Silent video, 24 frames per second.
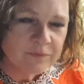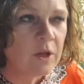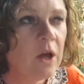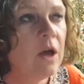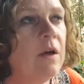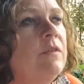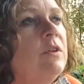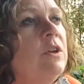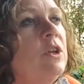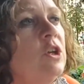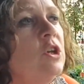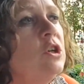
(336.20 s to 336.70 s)

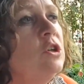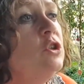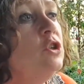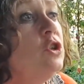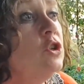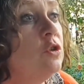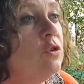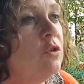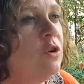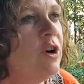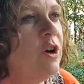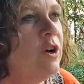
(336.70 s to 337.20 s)
Over to you,
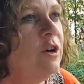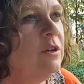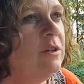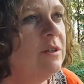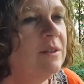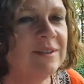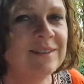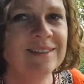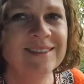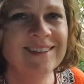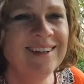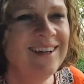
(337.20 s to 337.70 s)
Churro.
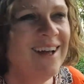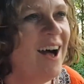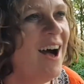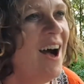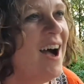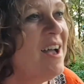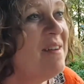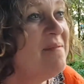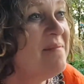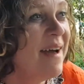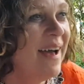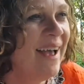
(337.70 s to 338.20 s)

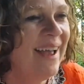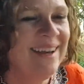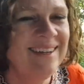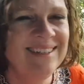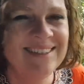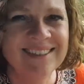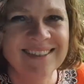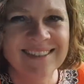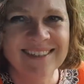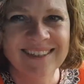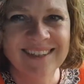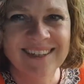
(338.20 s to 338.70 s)
Hi,
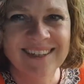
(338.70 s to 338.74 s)
mate.